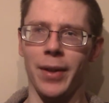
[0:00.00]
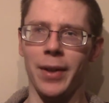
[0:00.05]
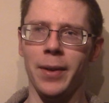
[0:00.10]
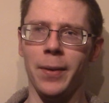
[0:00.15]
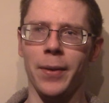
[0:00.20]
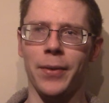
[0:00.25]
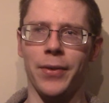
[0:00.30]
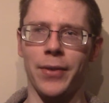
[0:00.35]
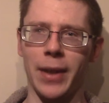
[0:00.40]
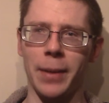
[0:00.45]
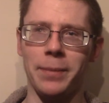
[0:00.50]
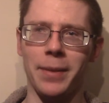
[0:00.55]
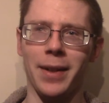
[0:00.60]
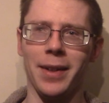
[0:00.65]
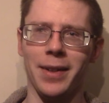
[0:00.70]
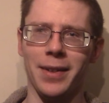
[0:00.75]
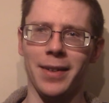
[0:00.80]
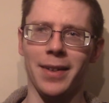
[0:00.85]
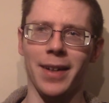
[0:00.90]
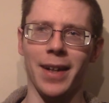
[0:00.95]
I know it's
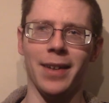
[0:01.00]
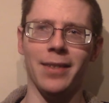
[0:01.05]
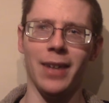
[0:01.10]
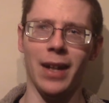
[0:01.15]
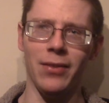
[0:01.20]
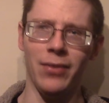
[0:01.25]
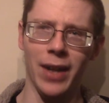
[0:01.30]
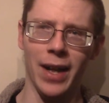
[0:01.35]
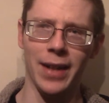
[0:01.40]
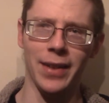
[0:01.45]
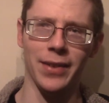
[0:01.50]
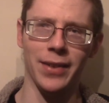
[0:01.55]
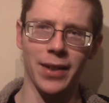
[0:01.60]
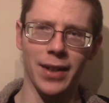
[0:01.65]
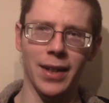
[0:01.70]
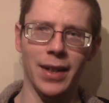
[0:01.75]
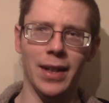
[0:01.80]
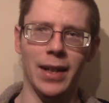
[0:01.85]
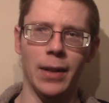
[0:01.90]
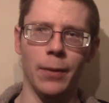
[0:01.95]
tempting, okay? At
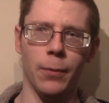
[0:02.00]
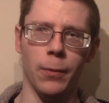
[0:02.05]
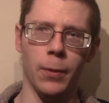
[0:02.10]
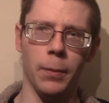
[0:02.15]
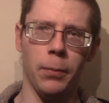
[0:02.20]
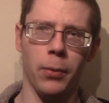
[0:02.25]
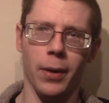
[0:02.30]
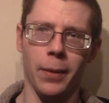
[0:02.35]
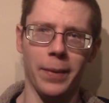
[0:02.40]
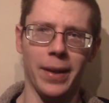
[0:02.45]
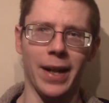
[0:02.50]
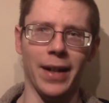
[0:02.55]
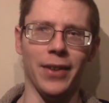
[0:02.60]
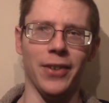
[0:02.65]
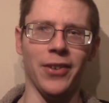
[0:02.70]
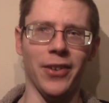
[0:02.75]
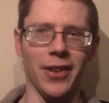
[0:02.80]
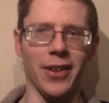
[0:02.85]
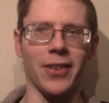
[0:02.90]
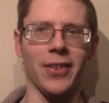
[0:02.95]
one point we had
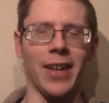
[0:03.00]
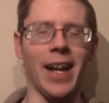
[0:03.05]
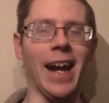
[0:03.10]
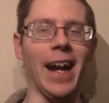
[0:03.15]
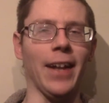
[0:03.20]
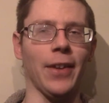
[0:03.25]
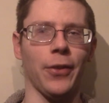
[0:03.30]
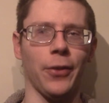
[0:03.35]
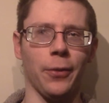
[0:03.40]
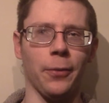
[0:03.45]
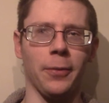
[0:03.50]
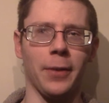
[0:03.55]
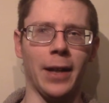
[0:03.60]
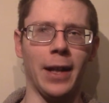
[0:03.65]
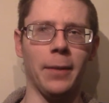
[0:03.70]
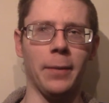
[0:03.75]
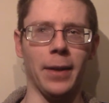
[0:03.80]
6 cats, okay?